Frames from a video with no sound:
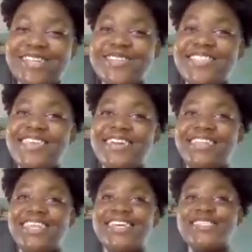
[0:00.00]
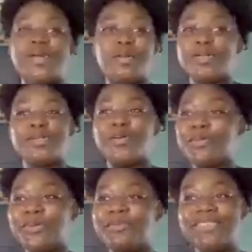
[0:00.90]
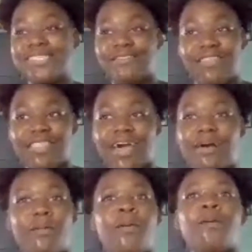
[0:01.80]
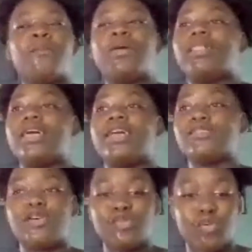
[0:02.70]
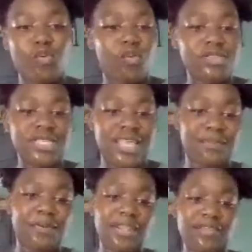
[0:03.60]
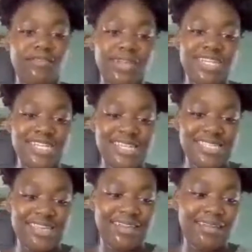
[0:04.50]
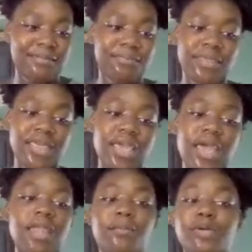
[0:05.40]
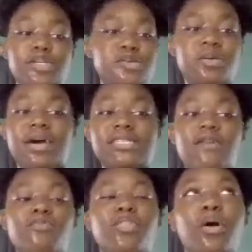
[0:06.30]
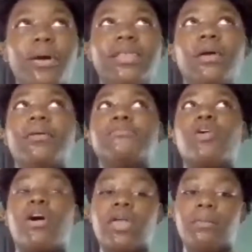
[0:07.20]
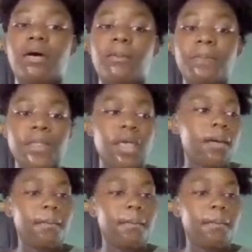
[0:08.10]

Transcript: I enjoy the equally because you can watch Hulu and stuff like that. But like, it's also cool to like put in the VHS type. And I'm pretty sure you guys have no idea what I'm talking about.